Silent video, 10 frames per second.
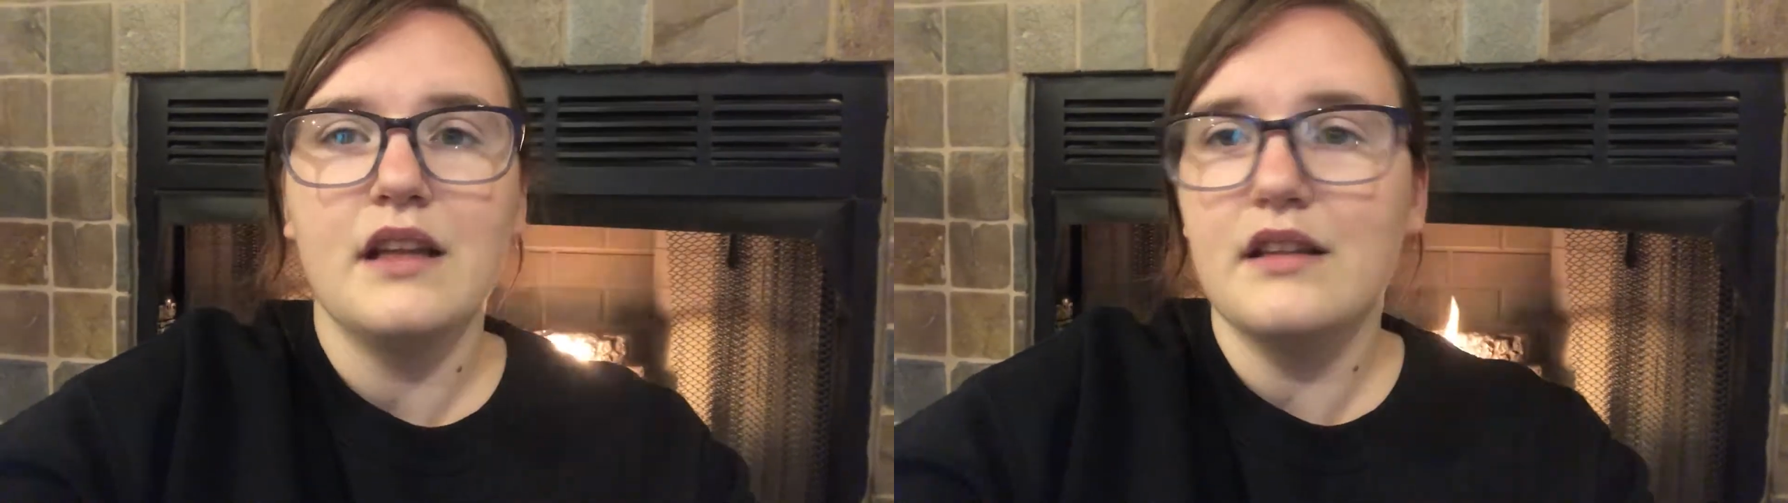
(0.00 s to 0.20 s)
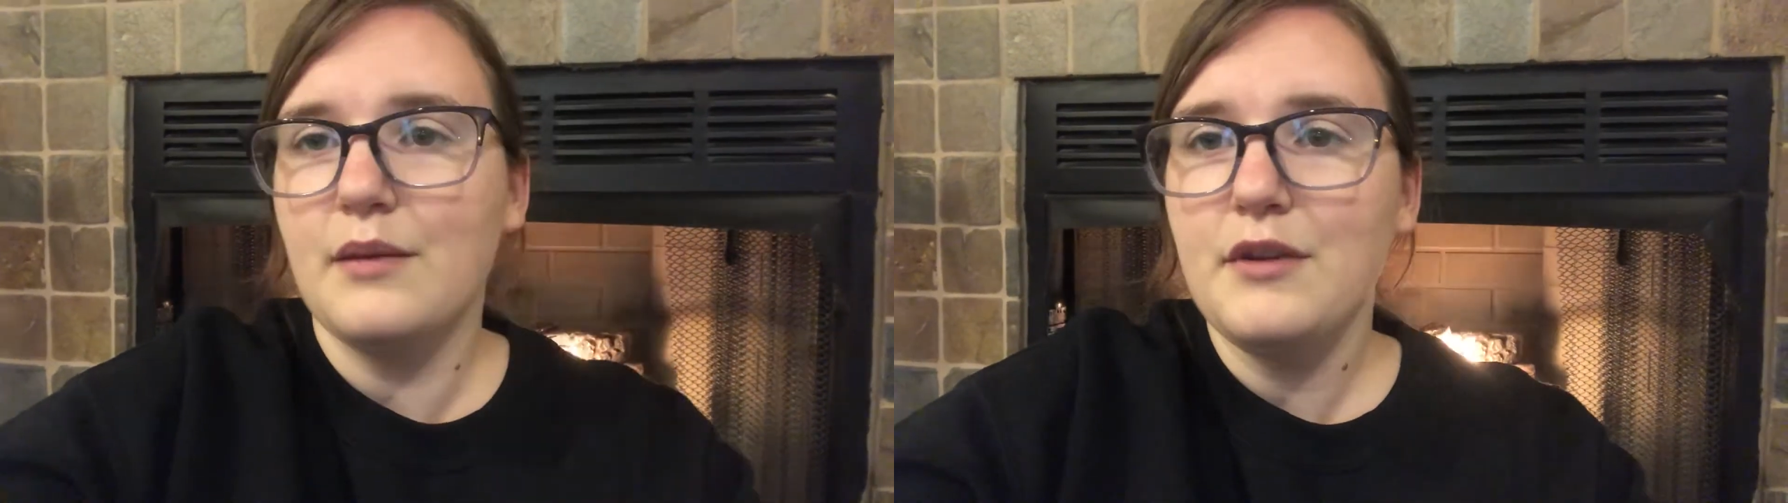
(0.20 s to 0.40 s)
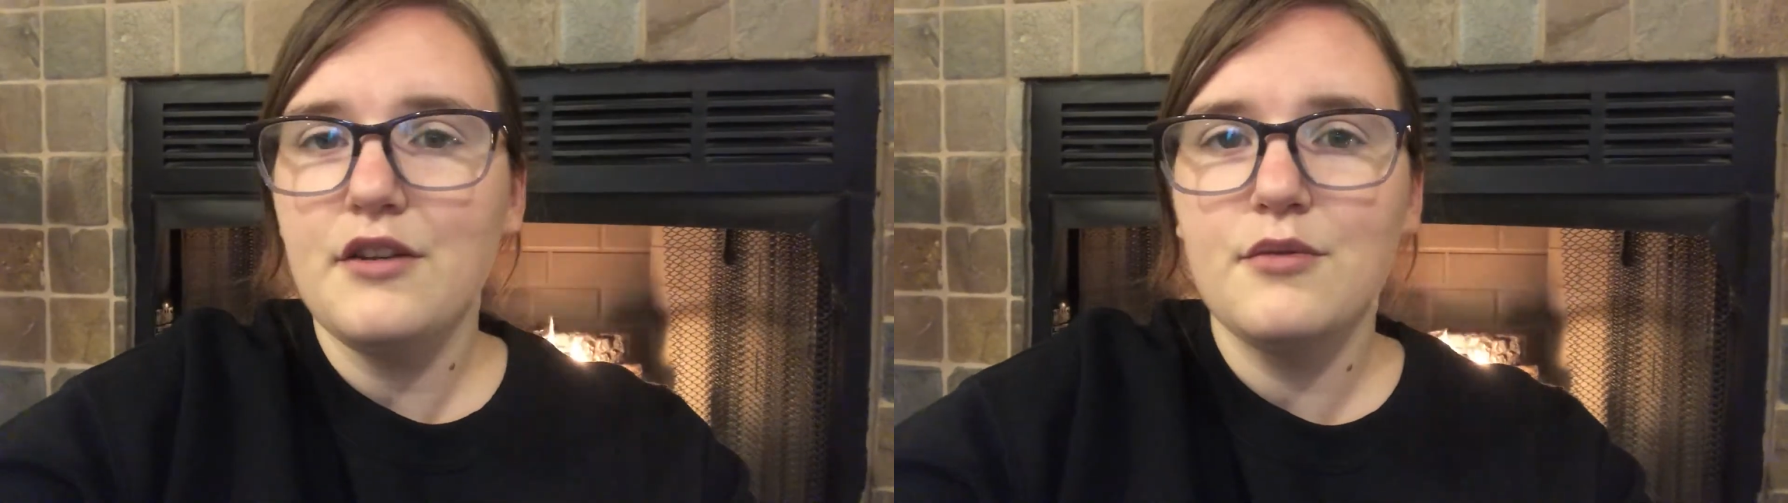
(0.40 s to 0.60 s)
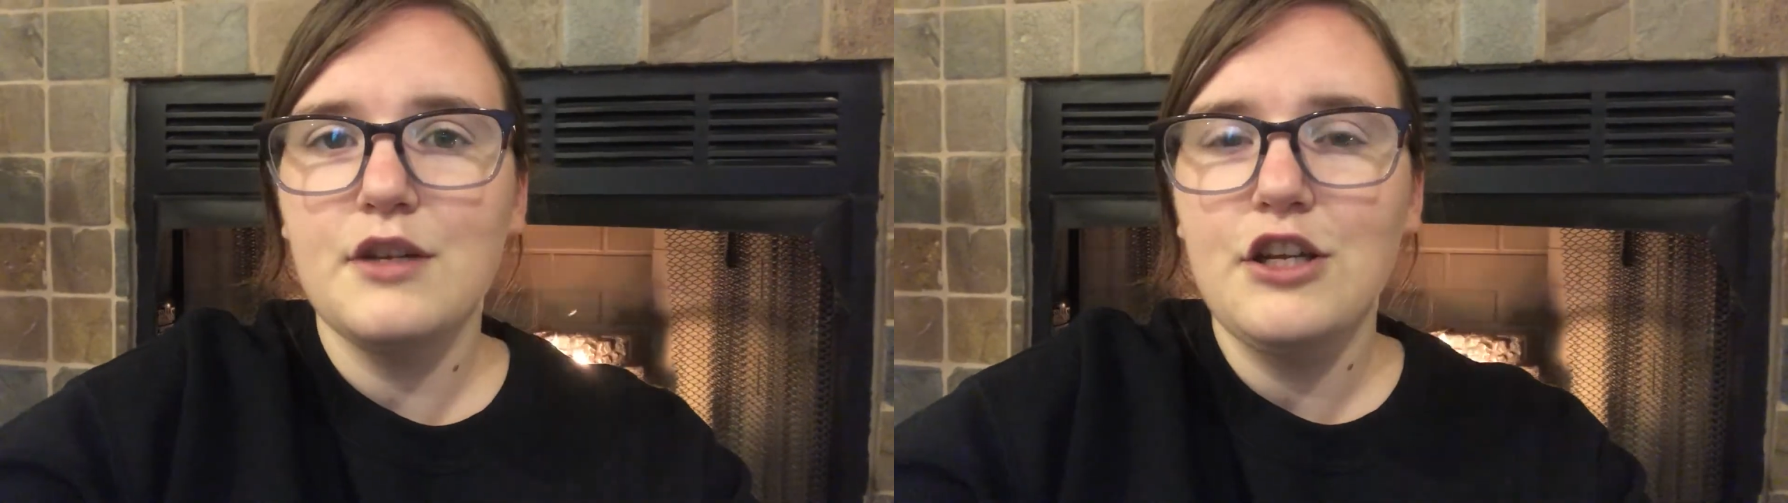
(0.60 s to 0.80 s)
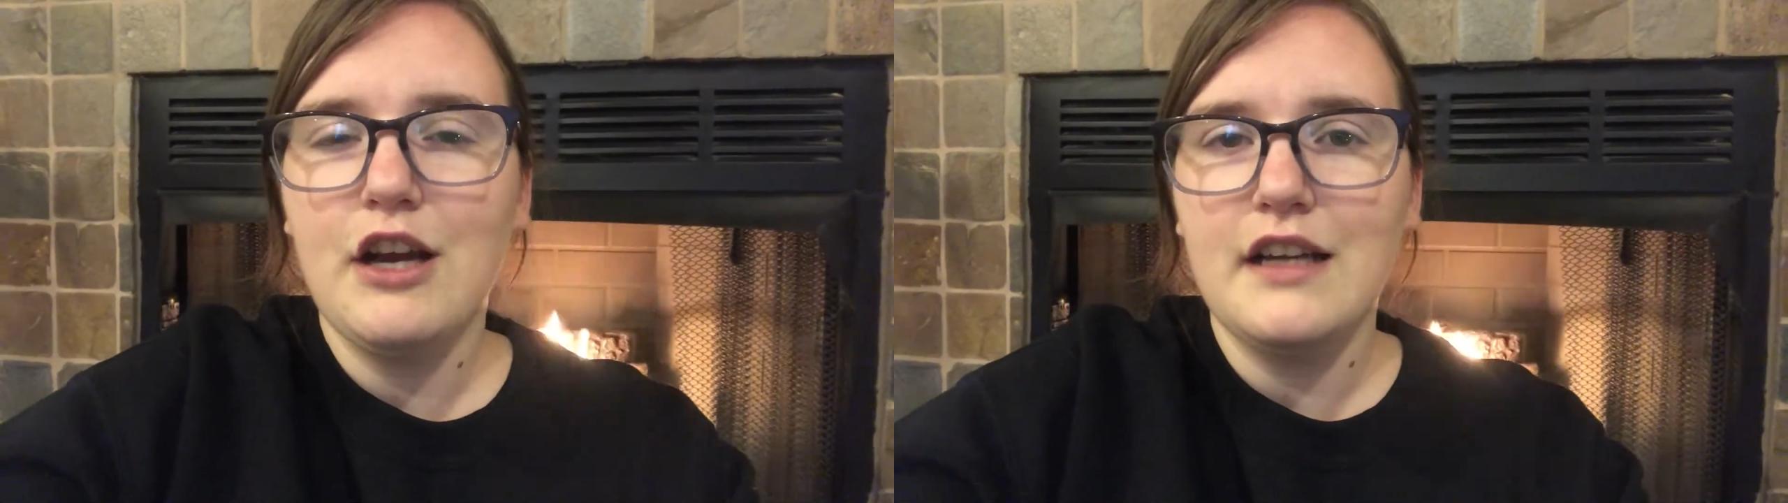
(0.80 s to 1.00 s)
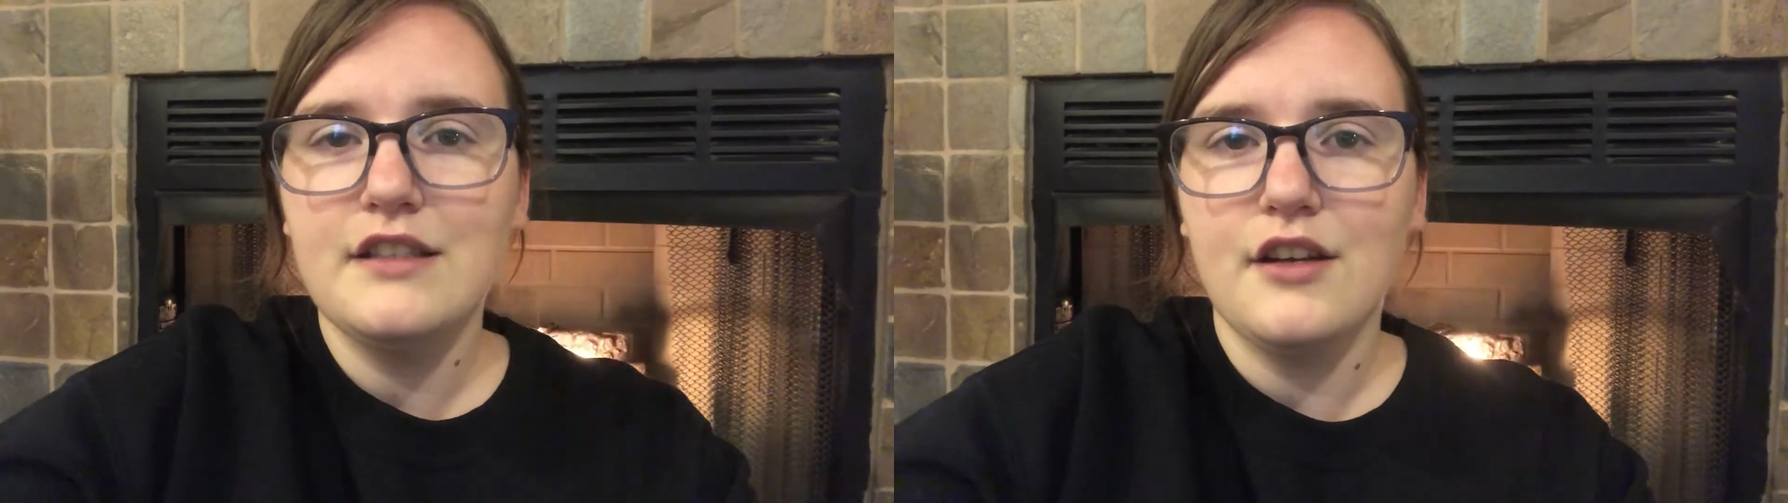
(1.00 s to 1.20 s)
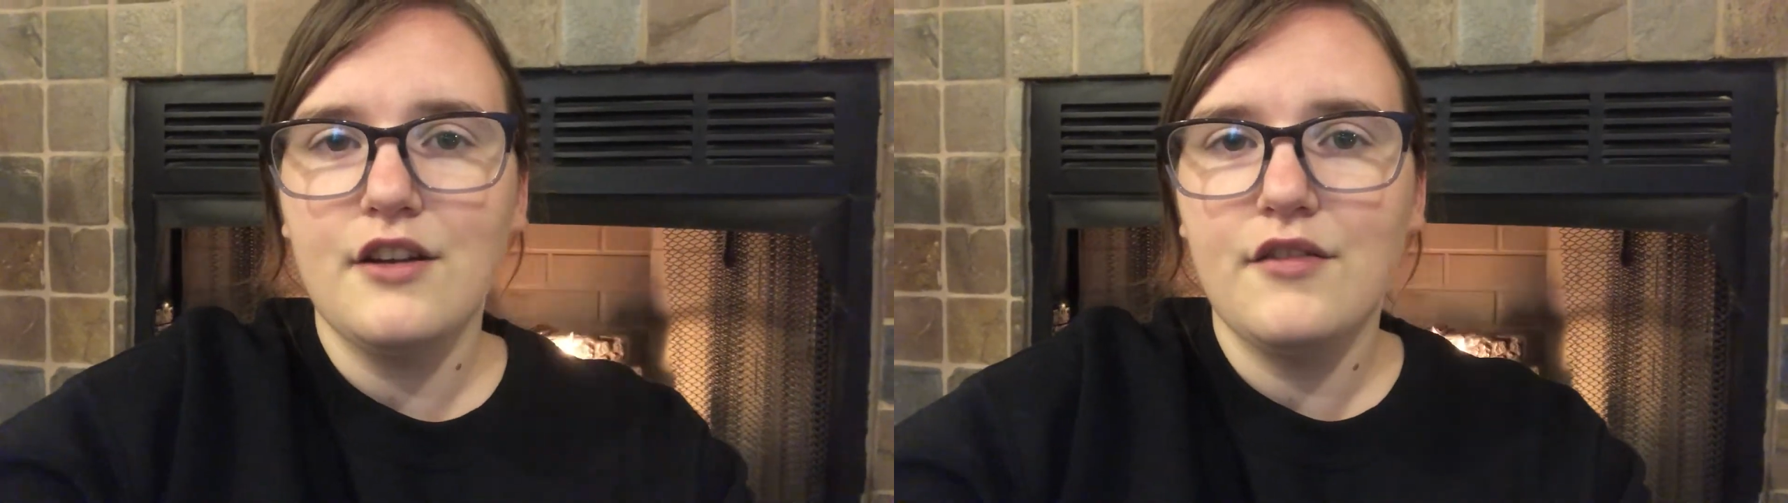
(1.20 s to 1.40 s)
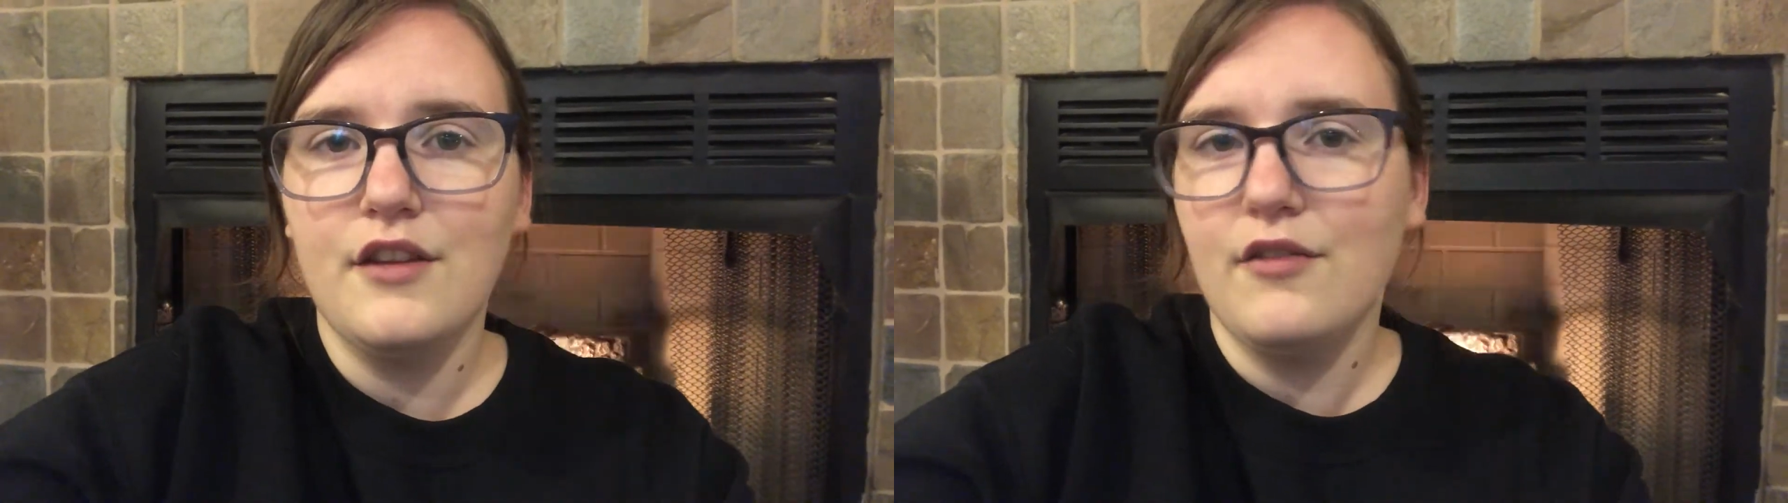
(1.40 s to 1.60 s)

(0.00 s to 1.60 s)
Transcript: Let me know what you guys thought of the